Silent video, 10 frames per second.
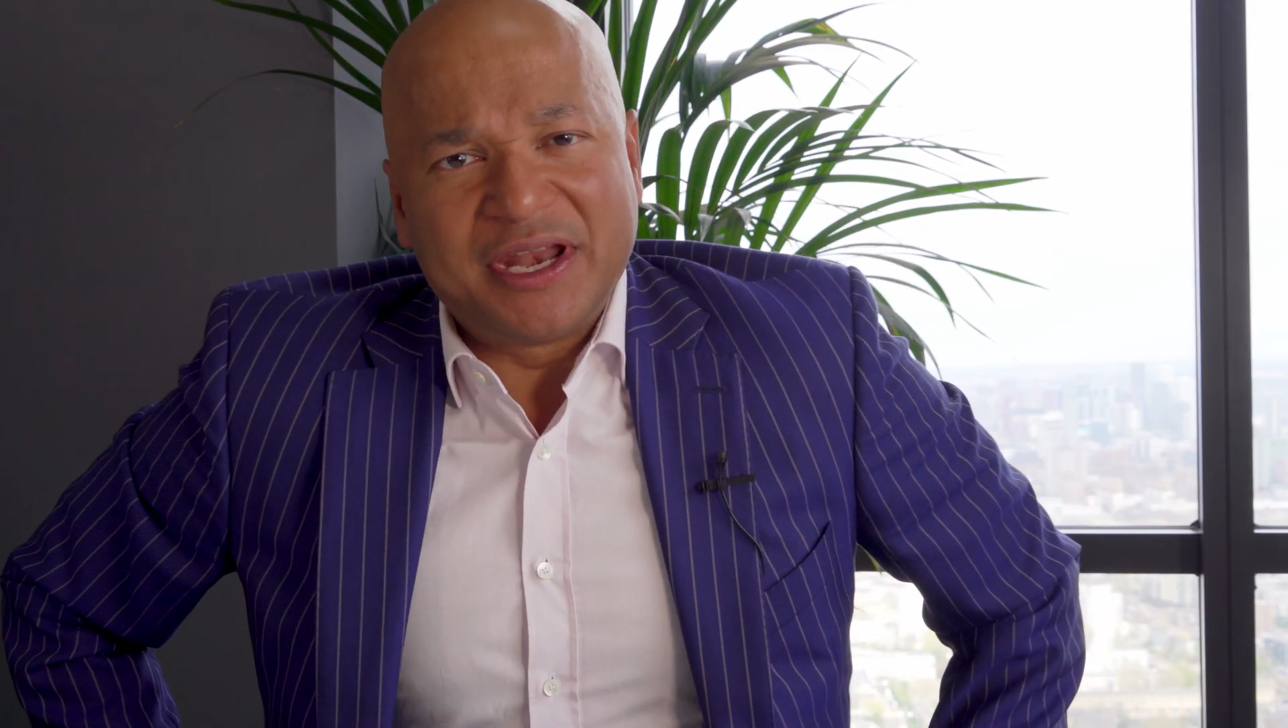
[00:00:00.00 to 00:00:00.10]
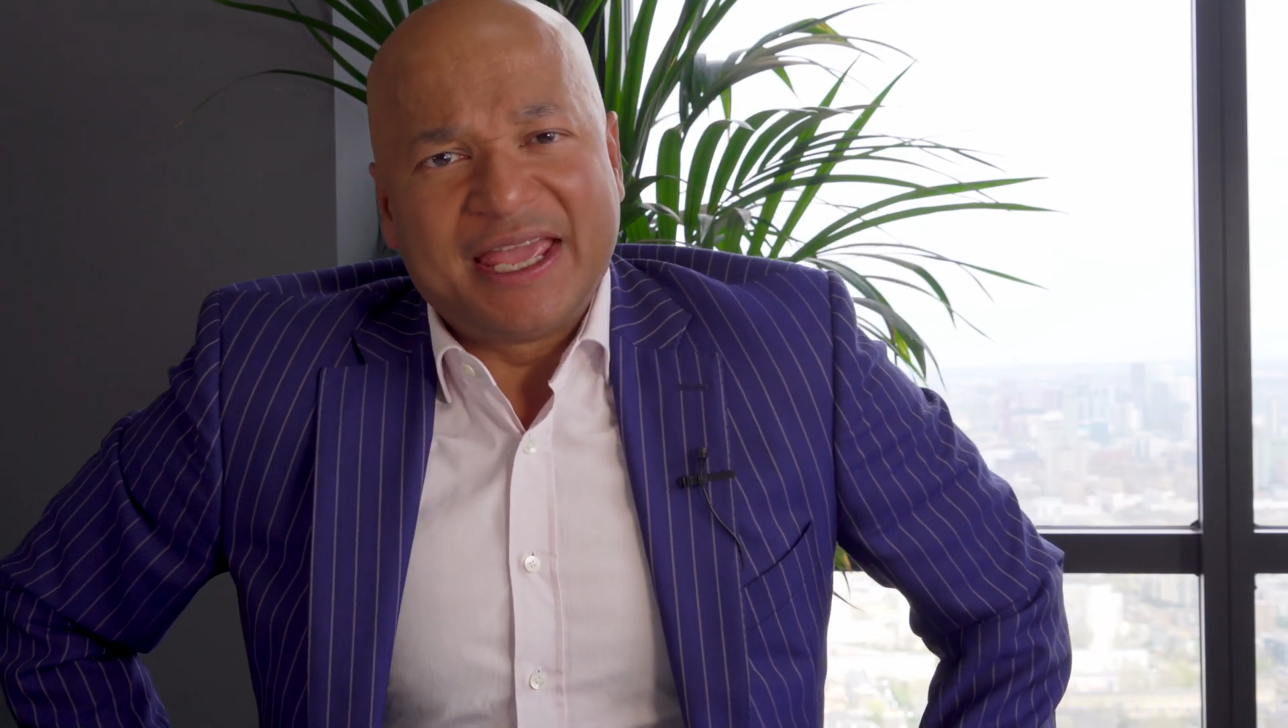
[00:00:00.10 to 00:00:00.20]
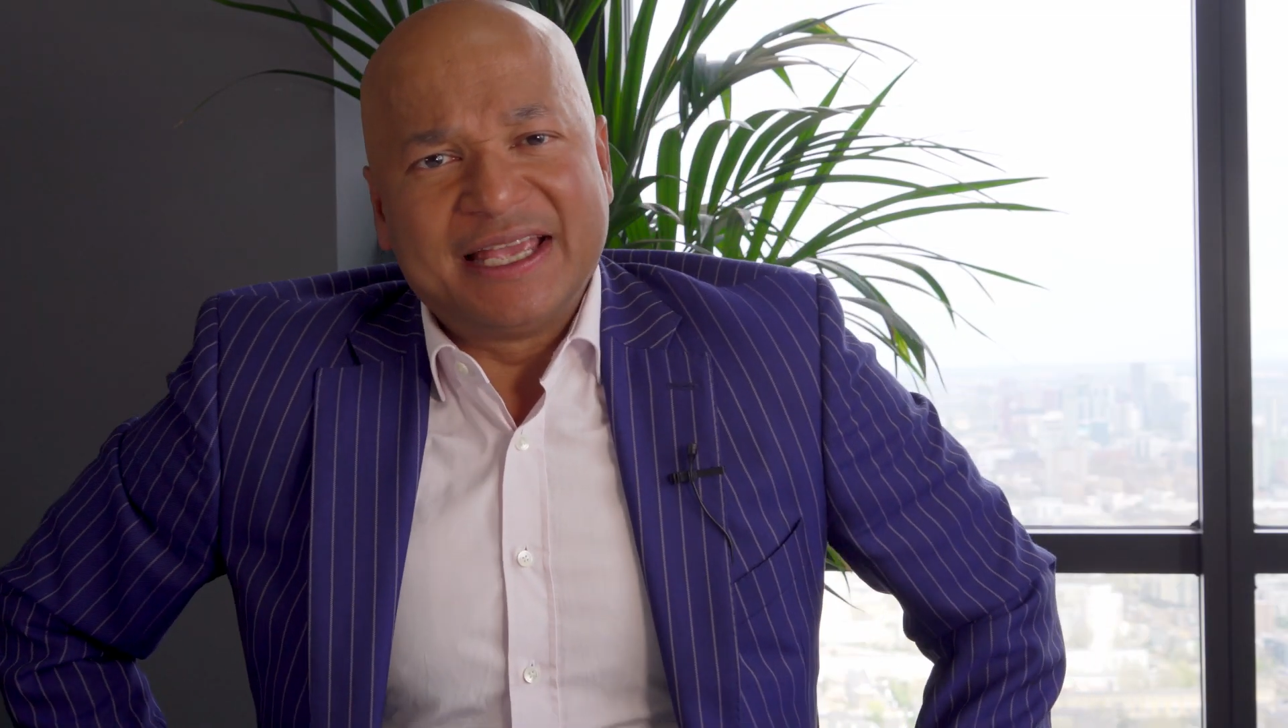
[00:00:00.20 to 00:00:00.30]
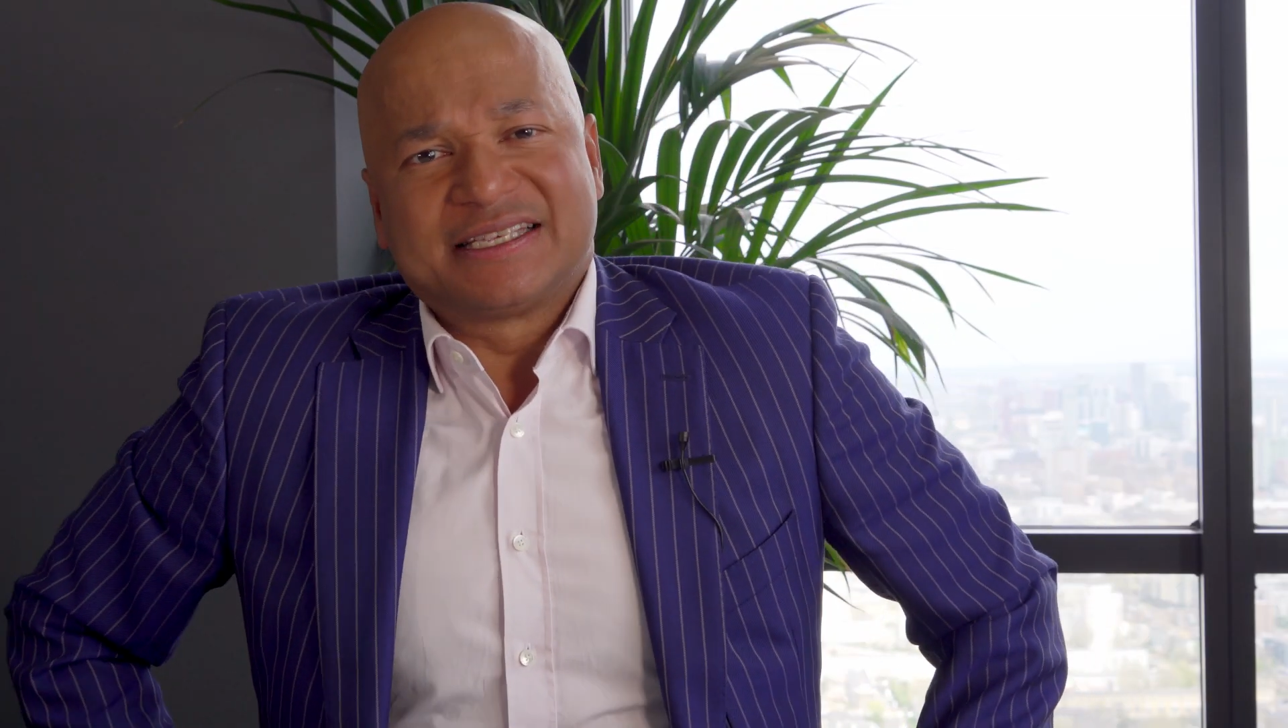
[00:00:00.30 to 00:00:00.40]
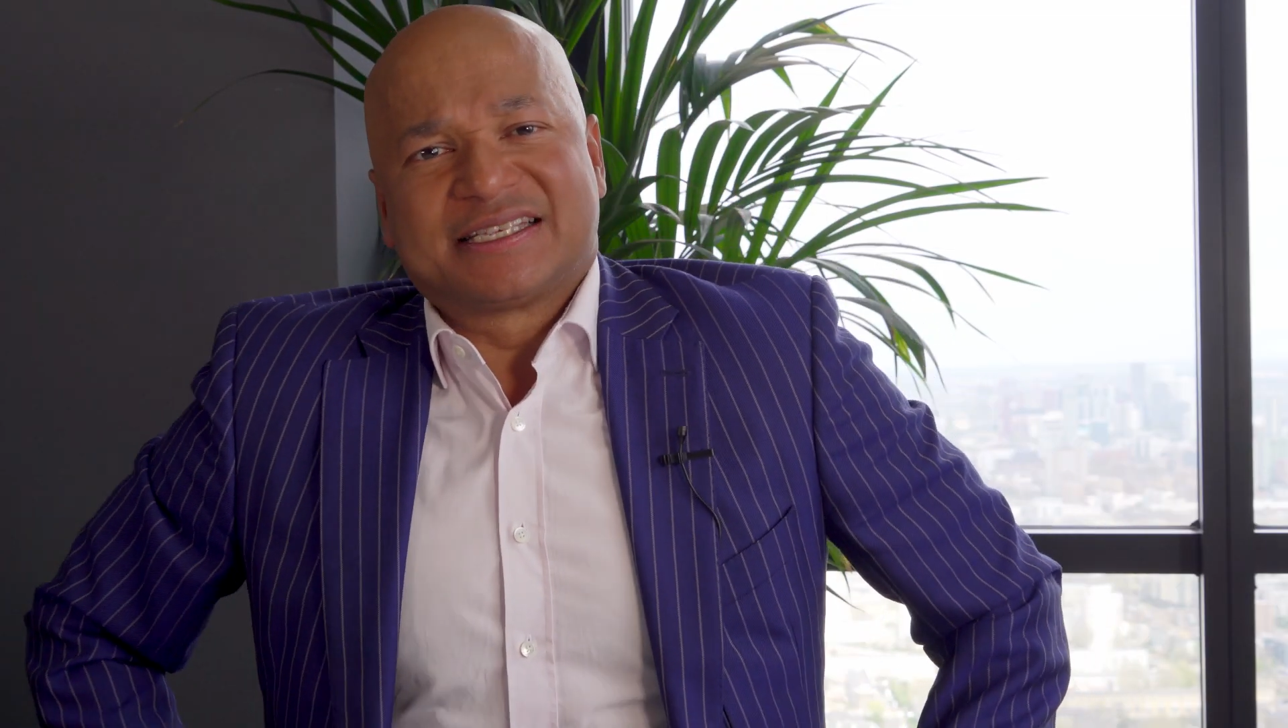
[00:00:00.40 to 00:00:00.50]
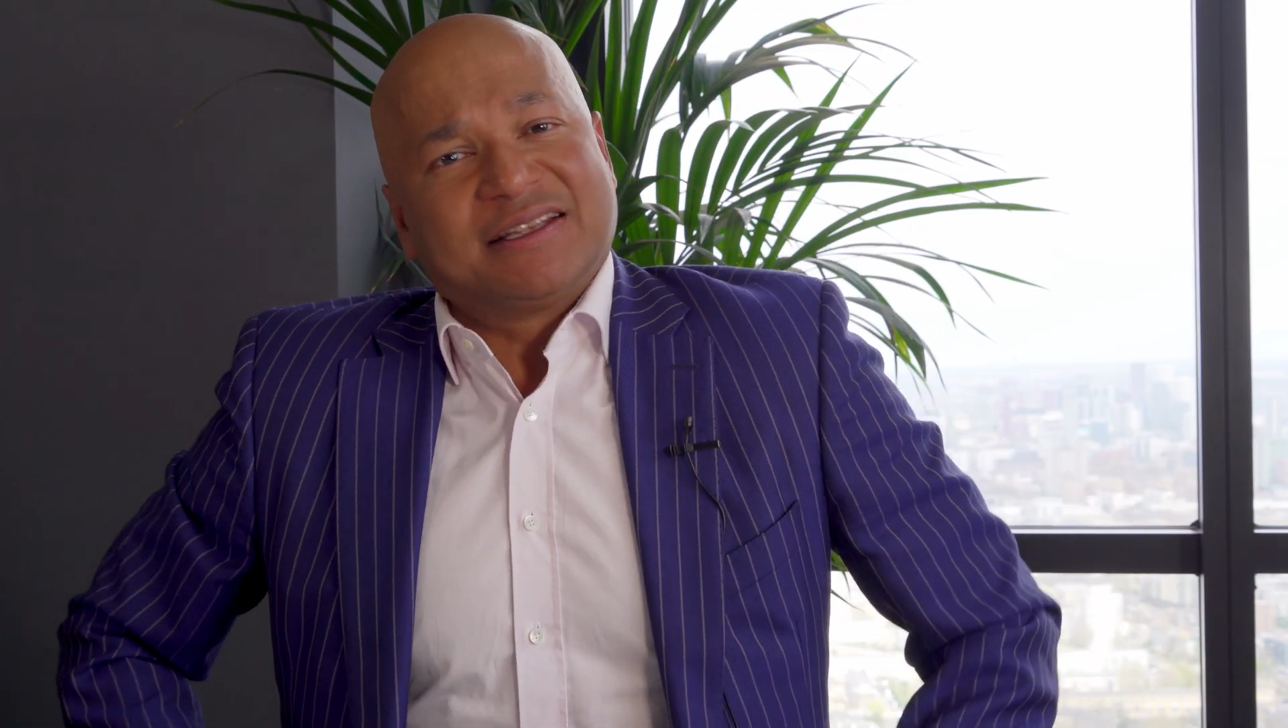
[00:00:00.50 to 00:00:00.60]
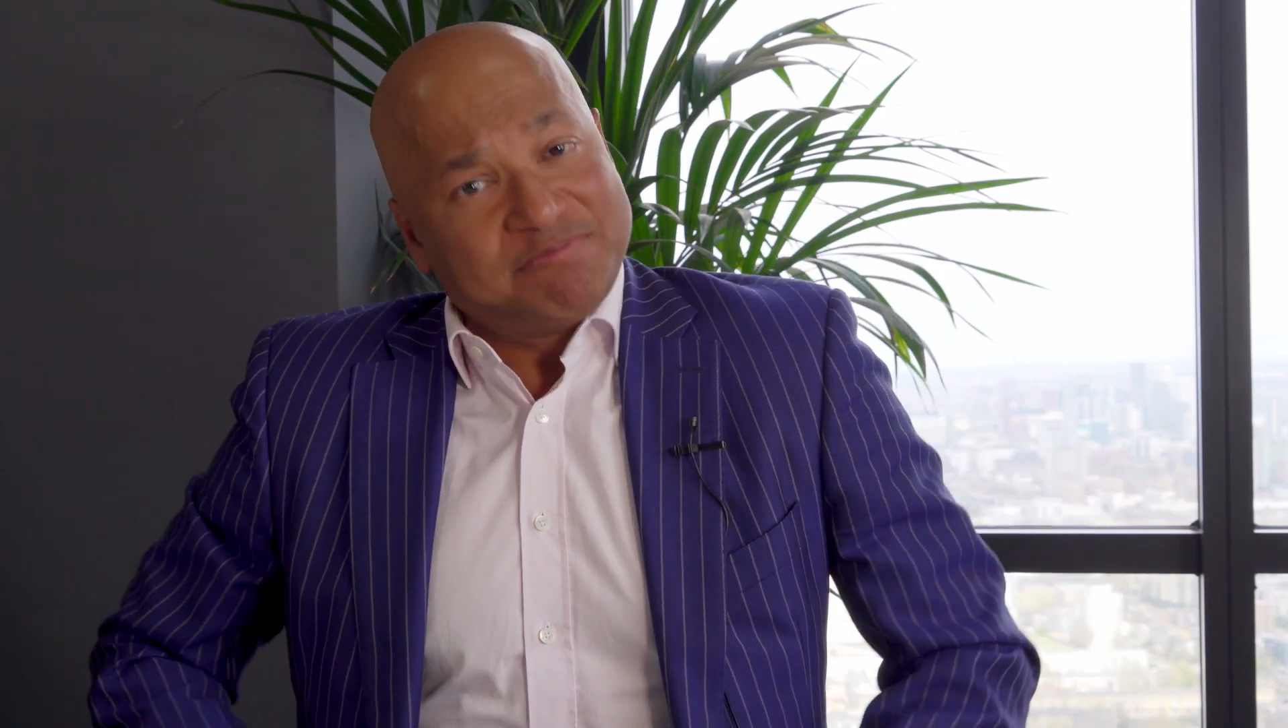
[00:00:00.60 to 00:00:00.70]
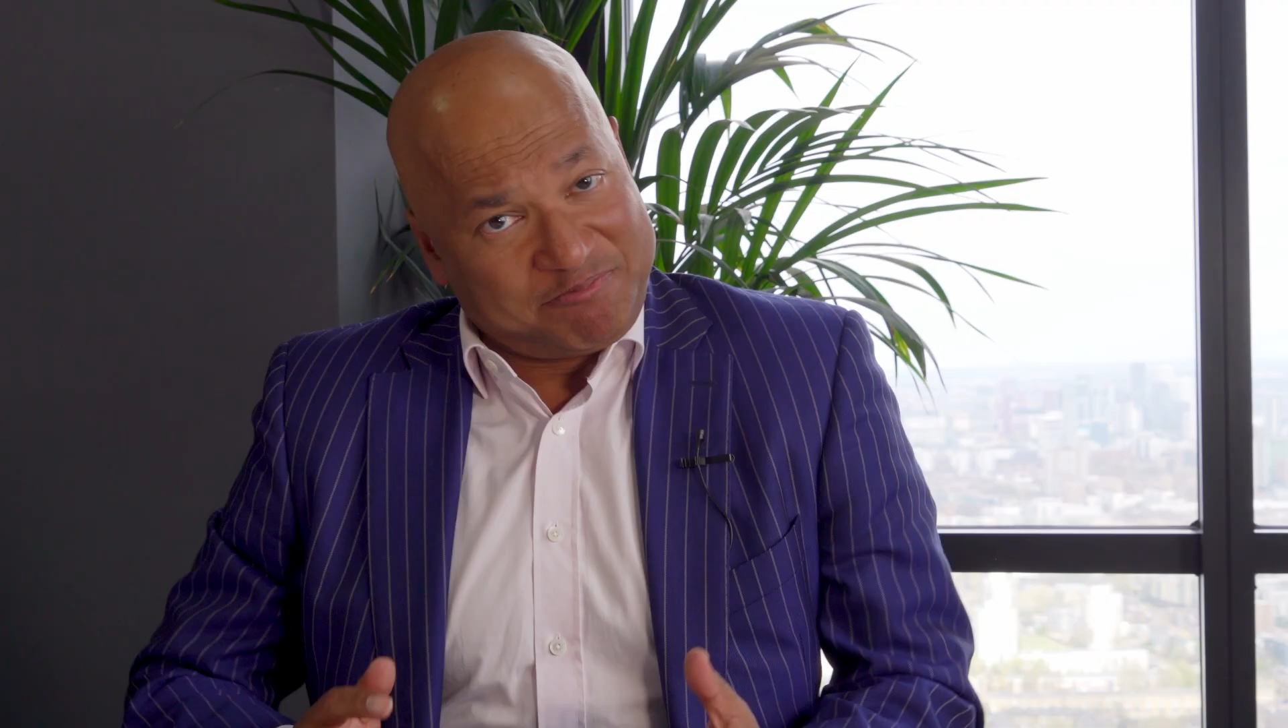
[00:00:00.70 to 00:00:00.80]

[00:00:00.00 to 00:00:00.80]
is